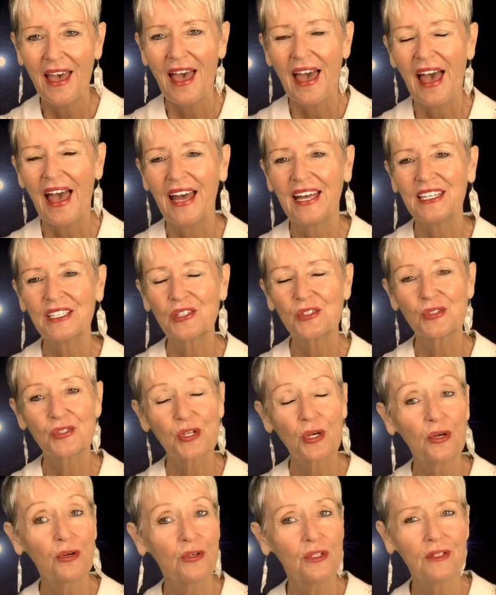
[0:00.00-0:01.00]
And
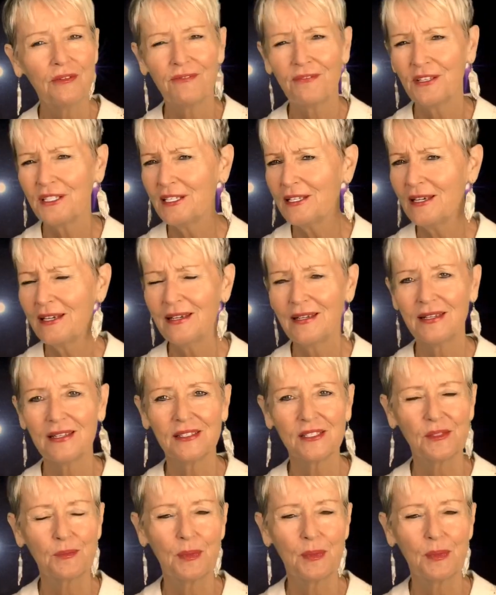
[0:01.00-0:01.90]
so for years,